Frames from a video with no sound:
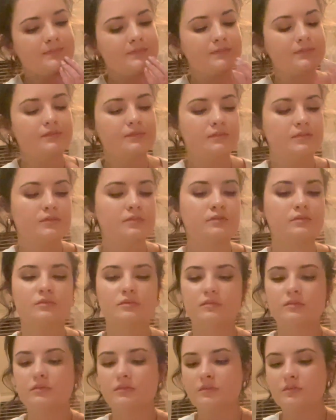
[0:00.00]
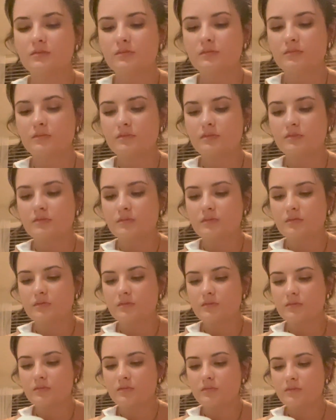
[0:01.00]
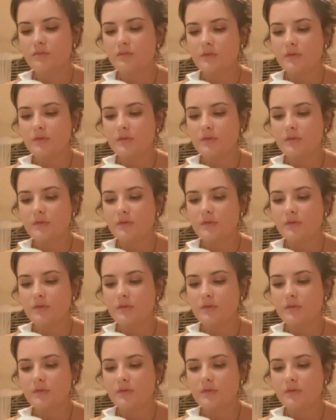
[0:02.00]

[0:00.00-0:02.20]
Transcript: Nothing is said.